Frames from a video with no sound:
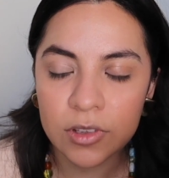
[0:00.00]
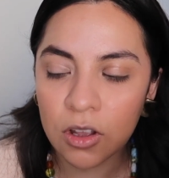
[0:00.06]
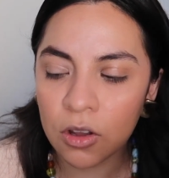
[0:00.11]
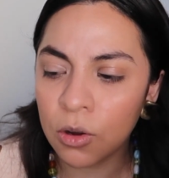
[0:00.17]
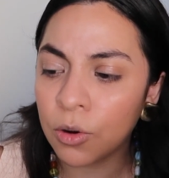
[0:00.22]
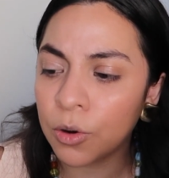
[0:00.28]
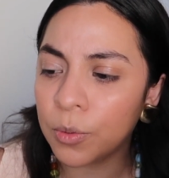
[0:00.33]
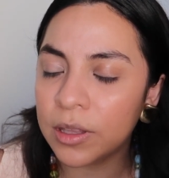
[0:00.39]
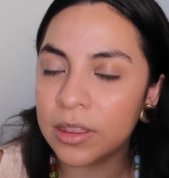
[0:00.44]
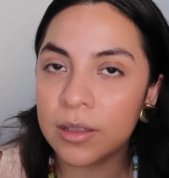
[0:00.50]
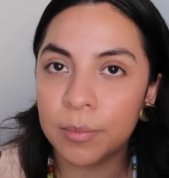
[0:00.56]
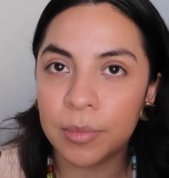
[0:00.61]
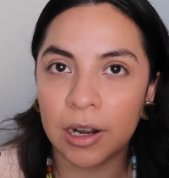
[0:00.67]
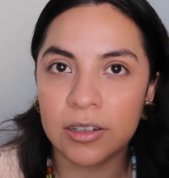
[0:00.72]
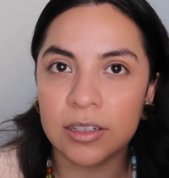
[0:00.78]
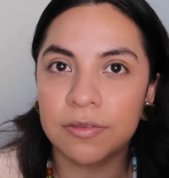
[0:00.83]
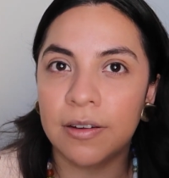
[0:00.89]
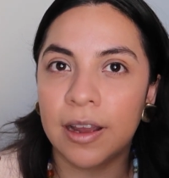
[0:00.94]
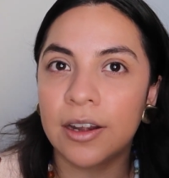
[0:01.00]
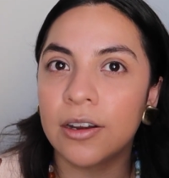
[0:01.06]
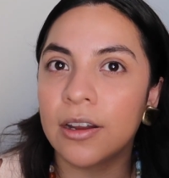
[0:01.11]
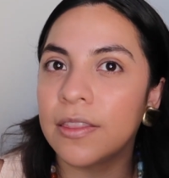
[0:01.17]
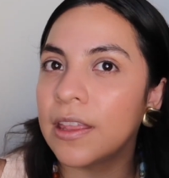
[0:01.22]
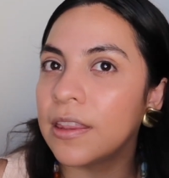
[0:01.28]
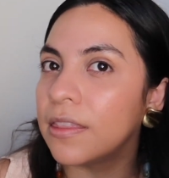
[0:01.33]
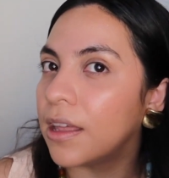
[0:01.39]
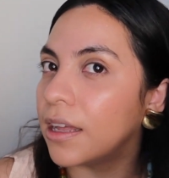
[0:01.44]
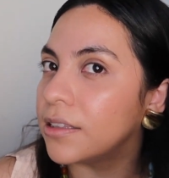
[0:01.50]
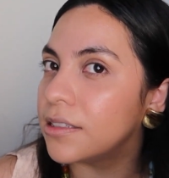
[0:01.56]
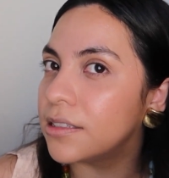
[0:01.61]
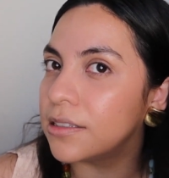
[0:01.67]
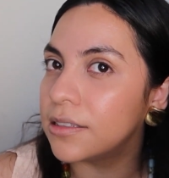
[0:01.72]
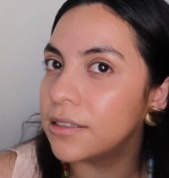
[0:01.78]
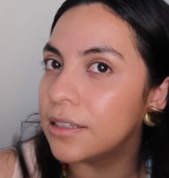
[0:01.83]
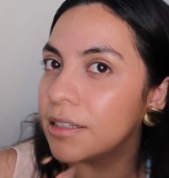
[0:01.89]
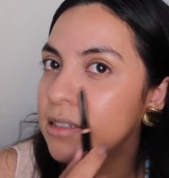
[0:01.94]
or with the brow definer, and then that's
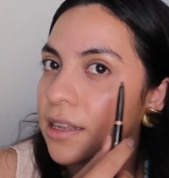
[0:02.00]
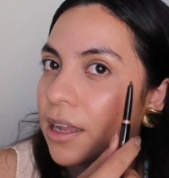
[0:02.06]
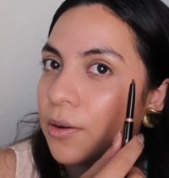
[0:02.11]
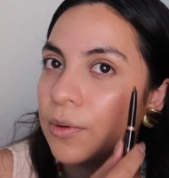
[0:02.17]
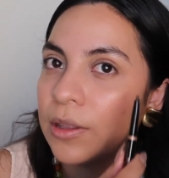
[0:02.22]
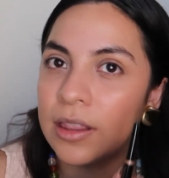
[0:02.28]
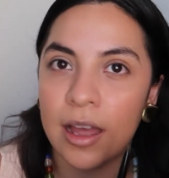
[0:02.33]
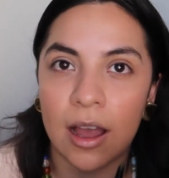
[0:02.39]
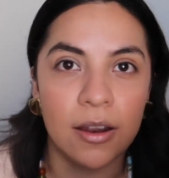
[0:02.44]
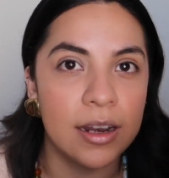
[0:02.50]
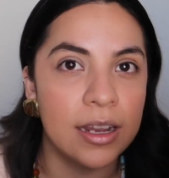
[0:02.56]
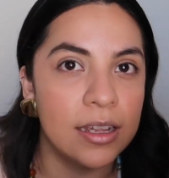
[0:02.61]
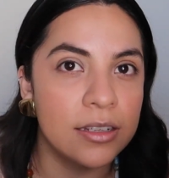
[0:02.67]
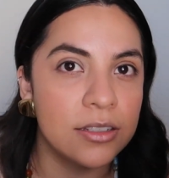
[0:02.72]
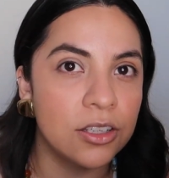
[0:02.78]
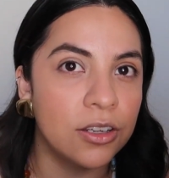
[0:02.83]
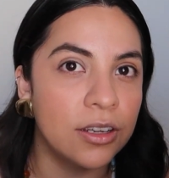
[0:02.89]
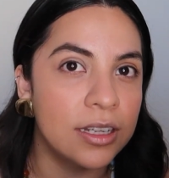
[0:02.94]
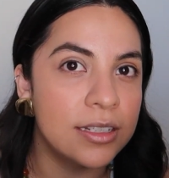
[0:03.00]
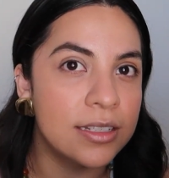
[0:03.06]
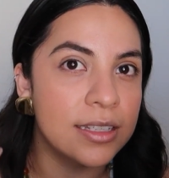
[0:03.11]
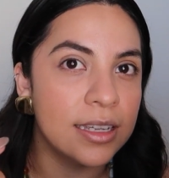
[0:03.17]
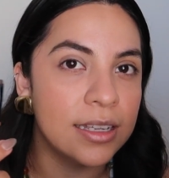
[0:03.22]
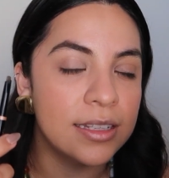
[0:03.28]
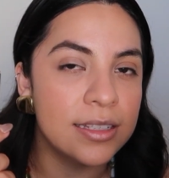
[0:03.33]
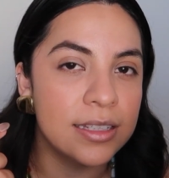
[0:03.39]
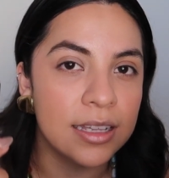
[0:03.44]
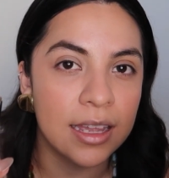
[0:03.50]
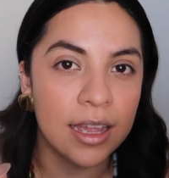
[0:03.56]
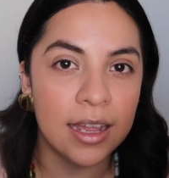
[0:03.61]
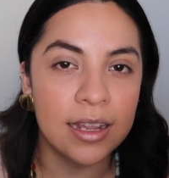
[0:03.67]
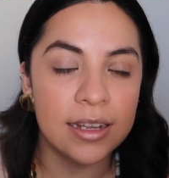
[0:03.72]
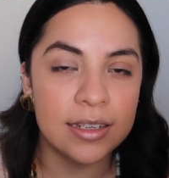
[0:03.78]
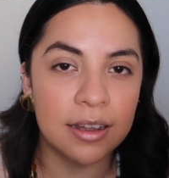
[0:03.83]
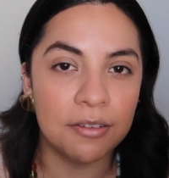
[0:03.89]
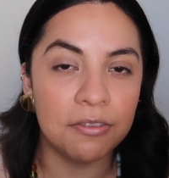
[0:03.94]
this side without it. So you can see it's
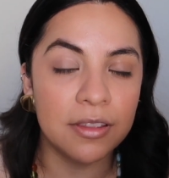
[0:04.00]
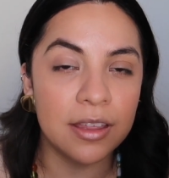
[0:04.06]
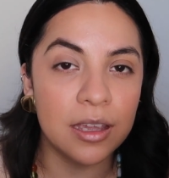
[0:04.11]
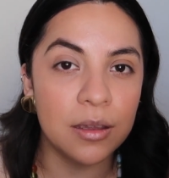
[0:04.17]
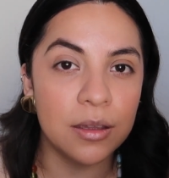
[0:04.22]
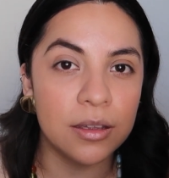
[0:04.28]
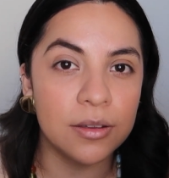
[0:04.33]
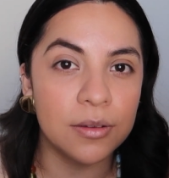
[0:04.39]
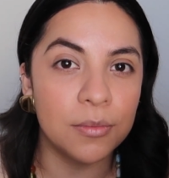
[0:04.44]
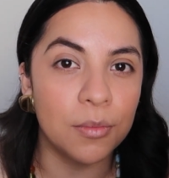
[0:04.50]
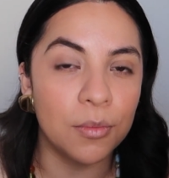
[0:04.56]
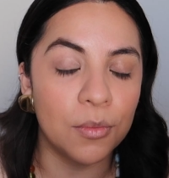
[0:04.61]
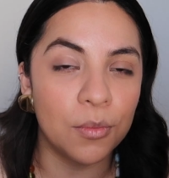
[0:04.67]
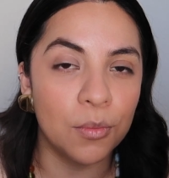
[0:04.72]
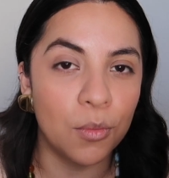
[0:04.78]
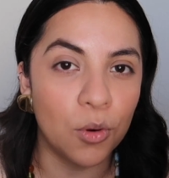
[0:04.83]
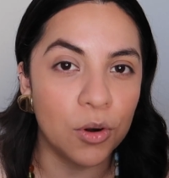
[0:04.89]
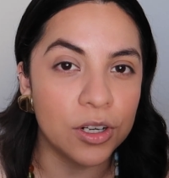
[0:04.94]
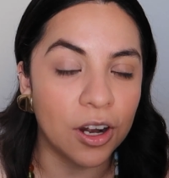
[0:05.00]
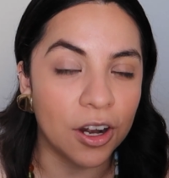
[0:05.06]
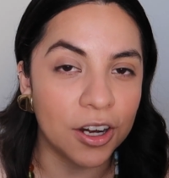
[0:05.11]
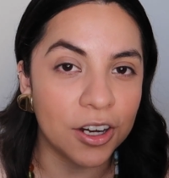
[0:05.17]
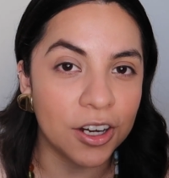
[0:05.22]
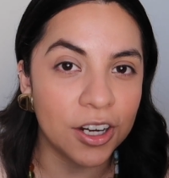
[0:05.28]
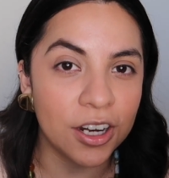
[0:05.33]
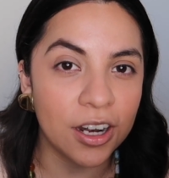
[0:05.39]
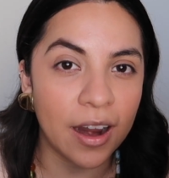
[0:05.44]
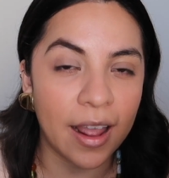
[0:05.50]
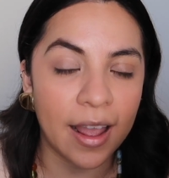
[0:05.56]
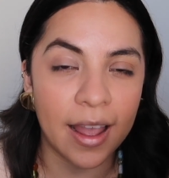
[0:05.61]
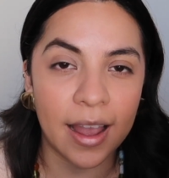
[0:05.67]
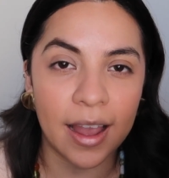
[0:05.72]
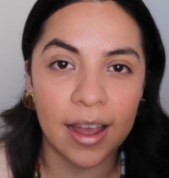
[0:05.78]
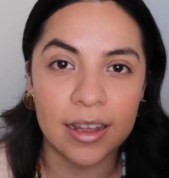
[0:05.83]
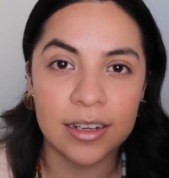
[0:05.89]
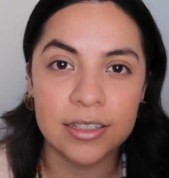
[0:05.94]
definitely more darker
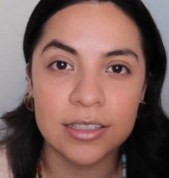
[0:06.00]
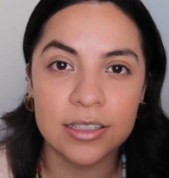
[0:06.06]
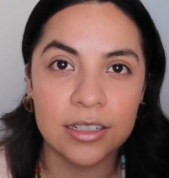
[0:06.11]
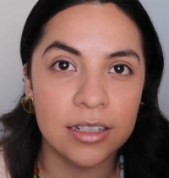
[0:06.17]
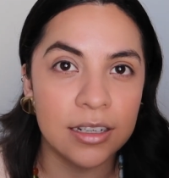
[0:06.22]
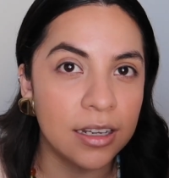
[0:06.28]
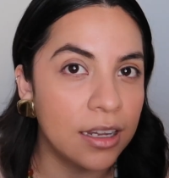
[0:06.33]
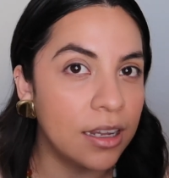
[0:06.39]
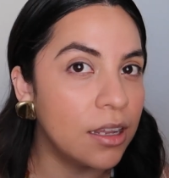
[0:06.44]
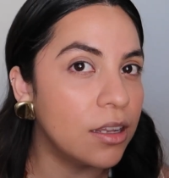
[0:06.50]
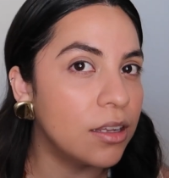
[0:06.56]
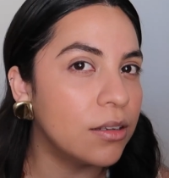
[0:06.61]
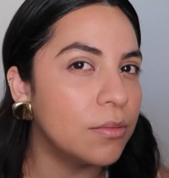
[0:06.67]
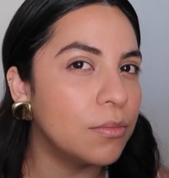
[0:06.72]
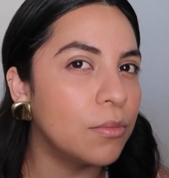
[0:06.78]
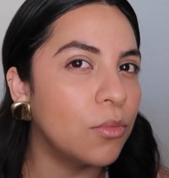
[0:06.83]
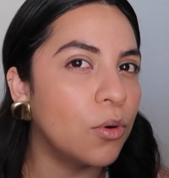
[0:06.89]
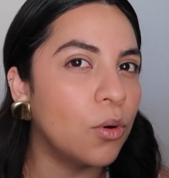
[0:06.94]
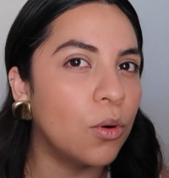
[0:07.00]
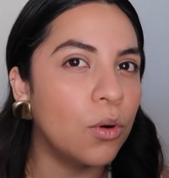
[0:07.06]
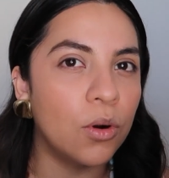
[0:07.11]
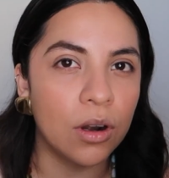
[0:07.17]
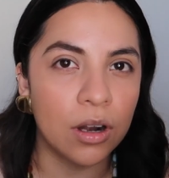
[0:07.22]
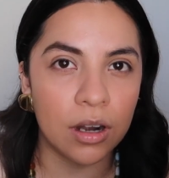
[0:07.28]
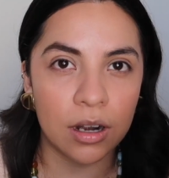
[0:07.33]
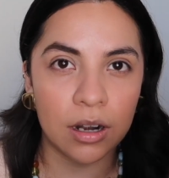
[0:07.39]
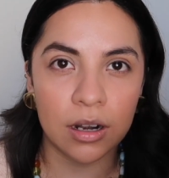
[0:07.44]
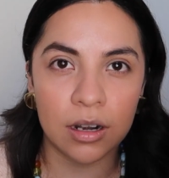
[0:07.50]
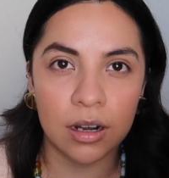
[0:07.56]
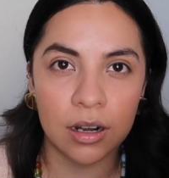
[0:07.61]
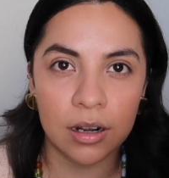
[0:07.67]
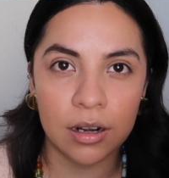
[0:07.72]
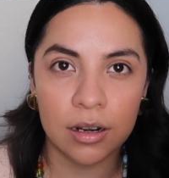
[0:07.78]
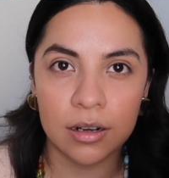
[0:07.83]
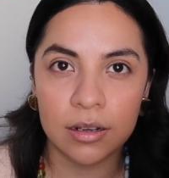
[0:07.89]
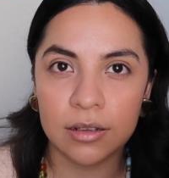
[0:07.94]
and more
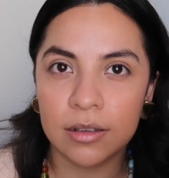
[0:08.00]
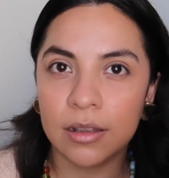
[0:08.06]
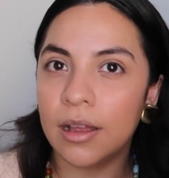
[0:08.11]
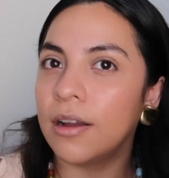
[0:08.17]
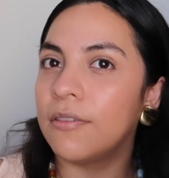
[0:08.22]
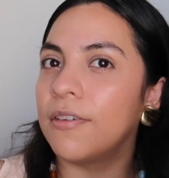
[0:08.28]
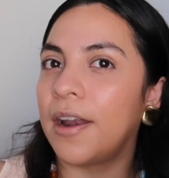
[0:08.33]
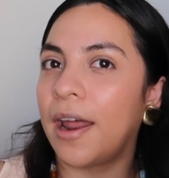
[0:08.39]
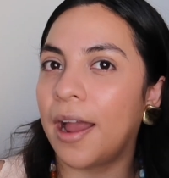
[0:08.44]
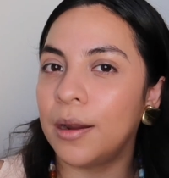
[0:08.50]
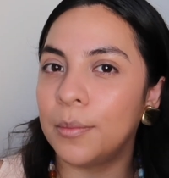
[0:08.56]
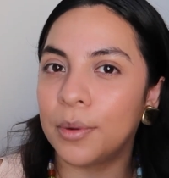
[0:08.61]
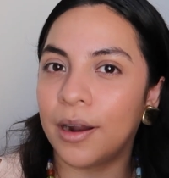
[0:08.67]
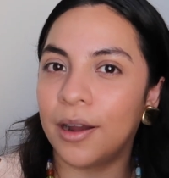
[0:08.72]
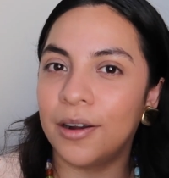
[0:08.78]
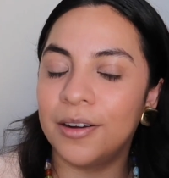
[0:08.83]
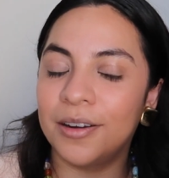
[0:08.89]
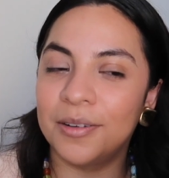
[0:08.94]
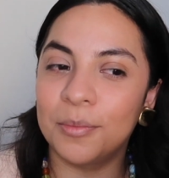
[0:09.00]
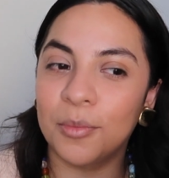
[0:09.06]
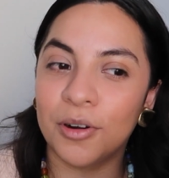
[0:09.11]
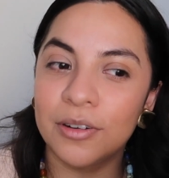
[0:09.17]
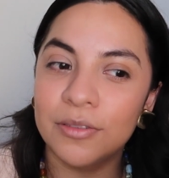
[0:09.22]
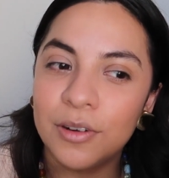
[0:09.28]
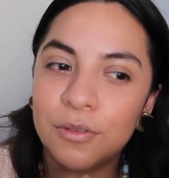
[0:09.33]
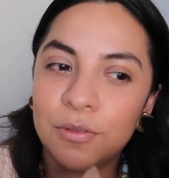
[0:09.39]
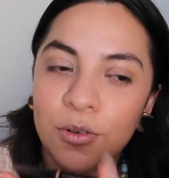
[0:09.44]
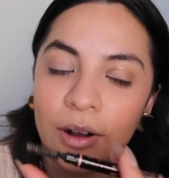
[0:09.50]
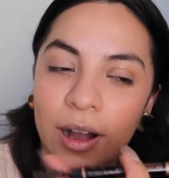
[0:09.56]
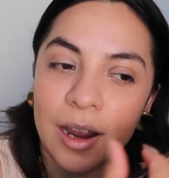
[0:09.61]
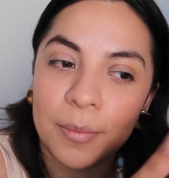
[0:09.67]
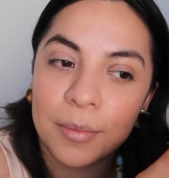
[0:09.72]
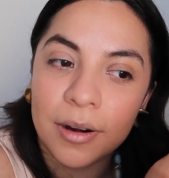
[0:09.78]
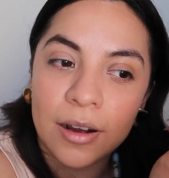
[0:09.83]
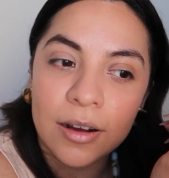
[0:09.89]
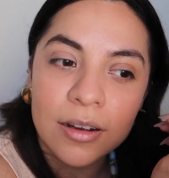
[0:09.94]
of an eyebrow, more of a full
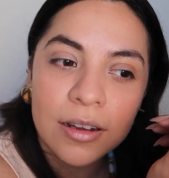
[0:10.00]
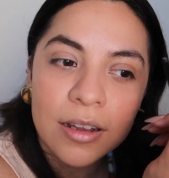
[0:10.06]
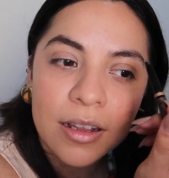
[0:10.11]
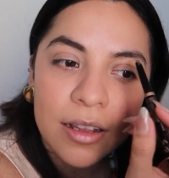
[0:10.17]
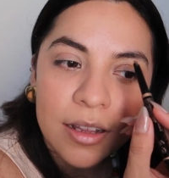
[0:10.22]
eyebrow.